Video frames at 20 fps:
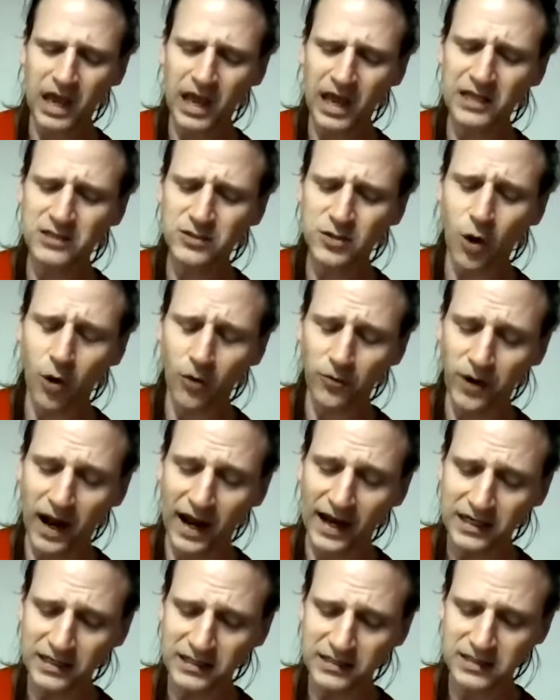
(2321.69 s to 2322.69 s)
"It's all
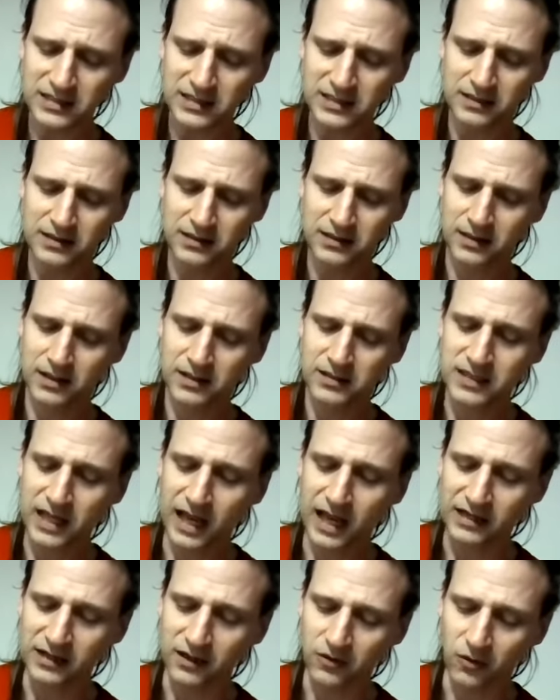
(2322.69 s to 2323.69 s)
right,"
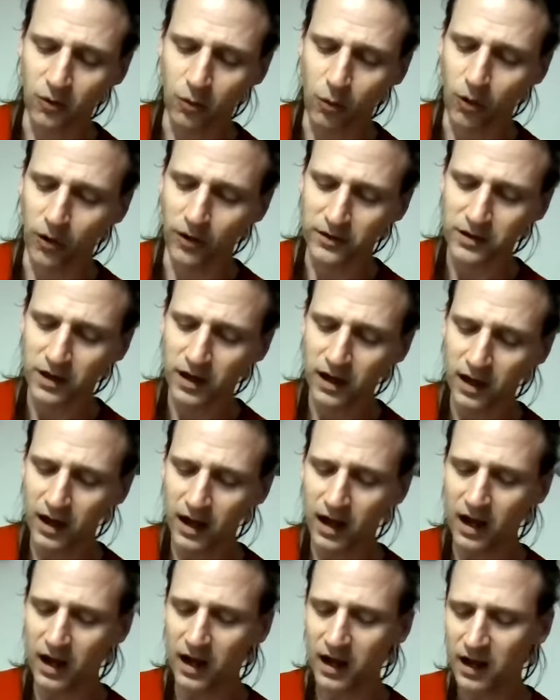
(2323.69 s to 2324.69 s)
said the Wart.
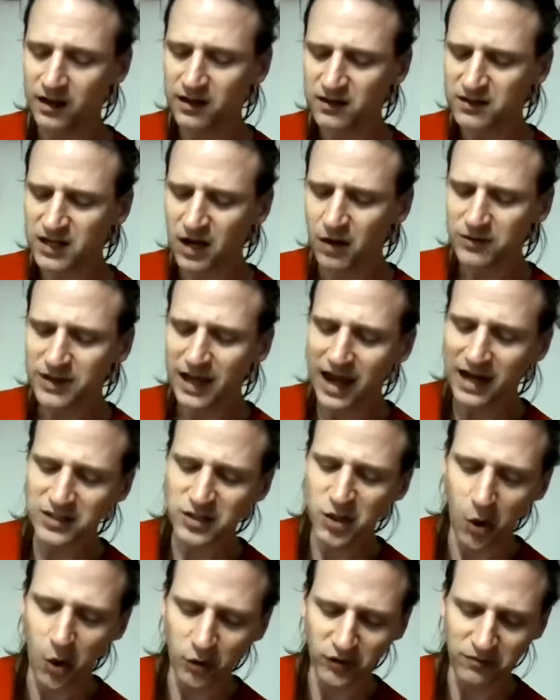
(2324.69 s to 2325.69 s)
"Ah, don't
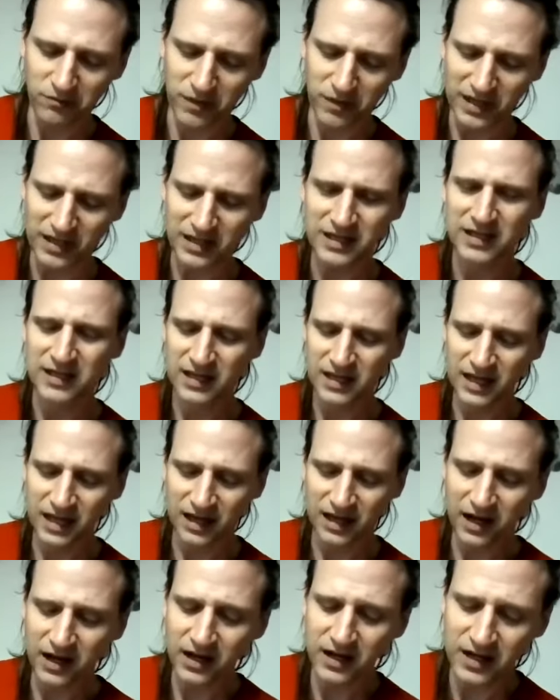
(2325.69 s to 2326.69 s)
catch hold of me. It
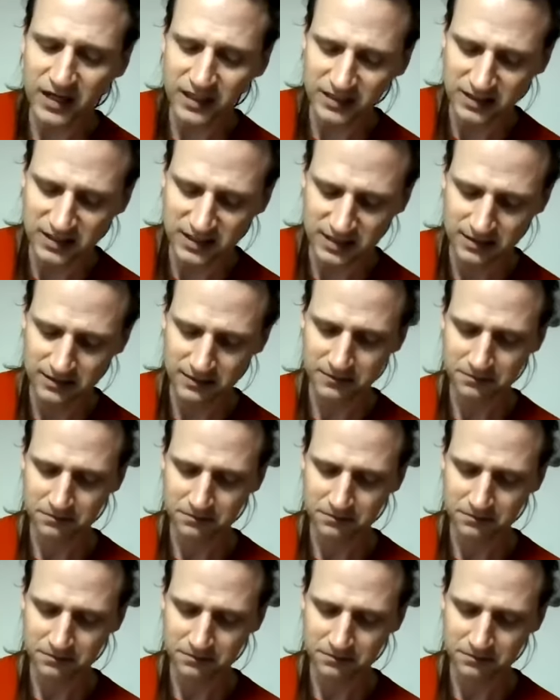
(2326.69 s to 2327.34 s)
hurts."